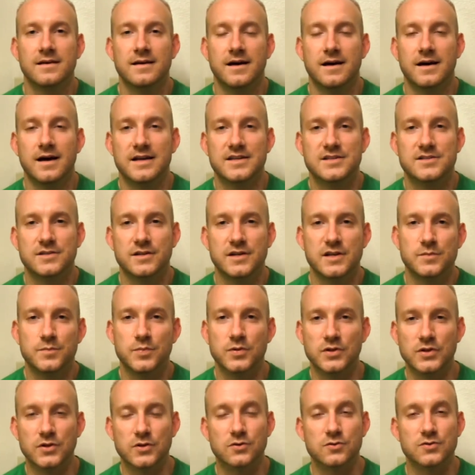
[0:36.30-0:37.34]
I studied
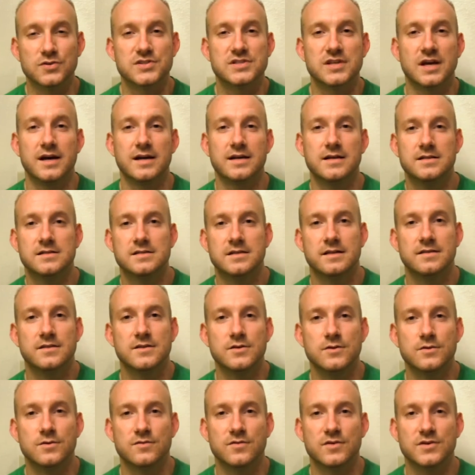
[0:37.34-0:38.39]
political science at the
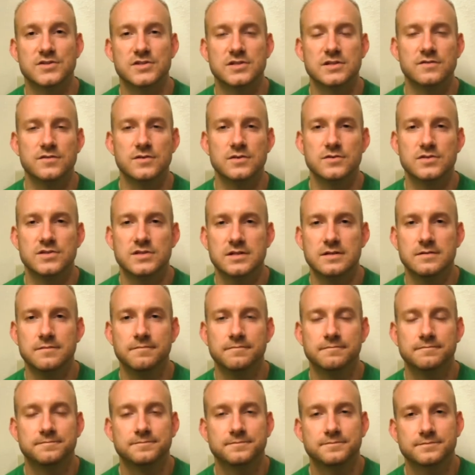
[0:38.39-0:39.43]
University of Houston,
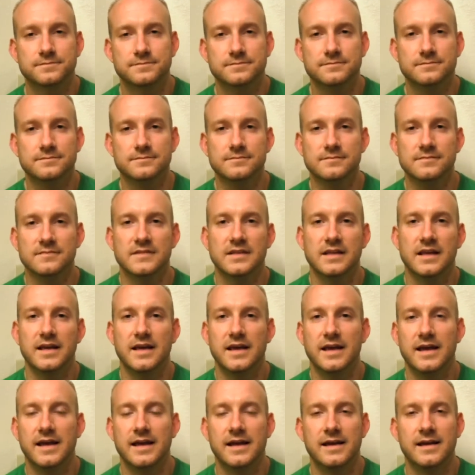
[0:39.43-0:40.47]

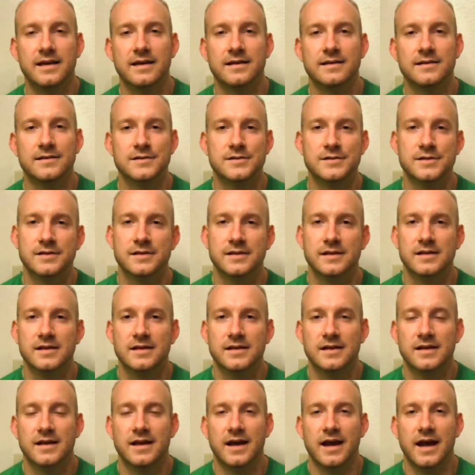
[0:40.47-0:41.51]
and
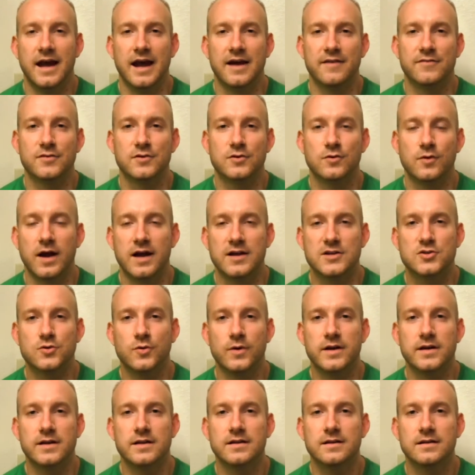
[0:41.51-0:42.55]
after
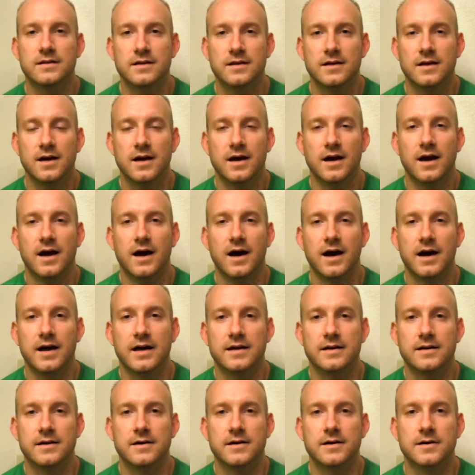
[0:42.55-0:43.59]
graduating,
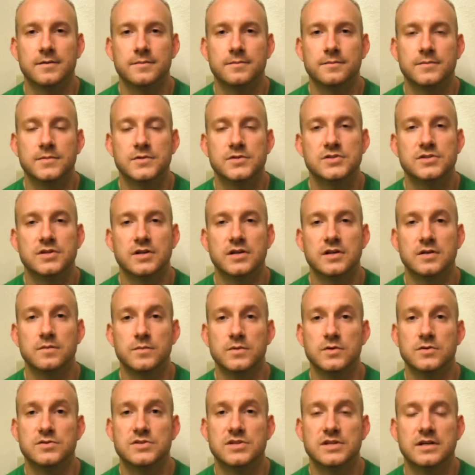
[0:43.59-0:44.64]
I um, studied
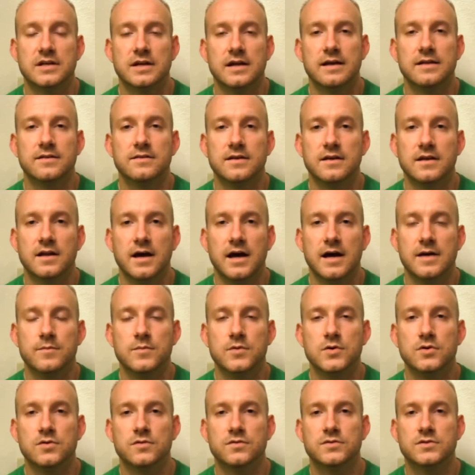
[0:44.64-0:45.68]
music, and then I
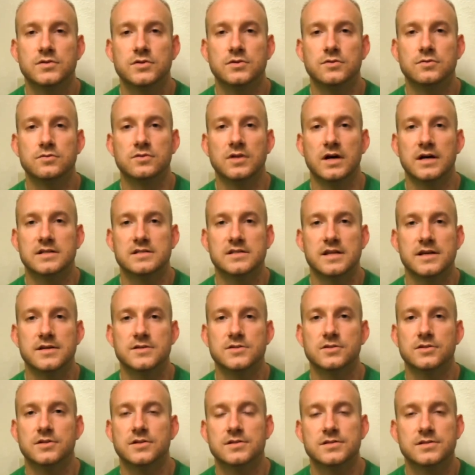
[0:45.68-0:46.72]
moved to Los
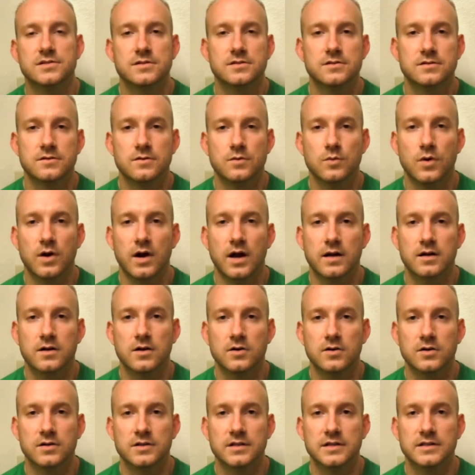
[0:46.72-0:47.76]
Angeles, where I
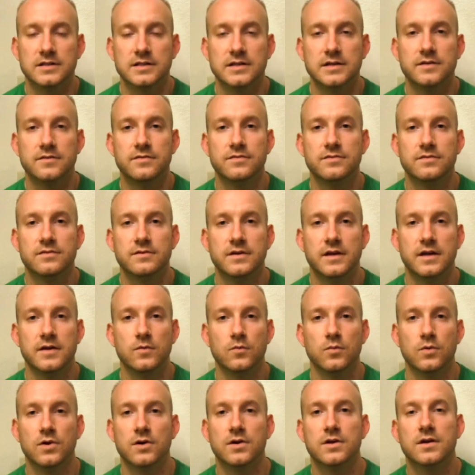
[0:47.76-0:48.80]
currently live
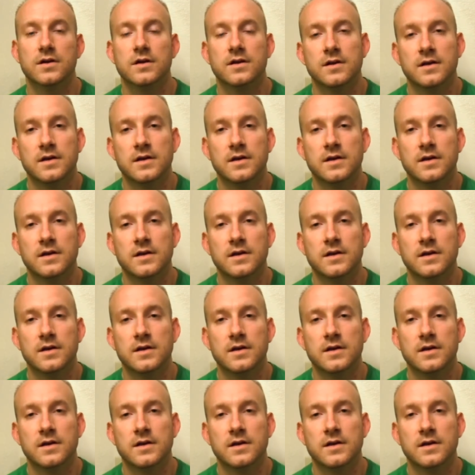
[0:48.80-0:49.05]
and work.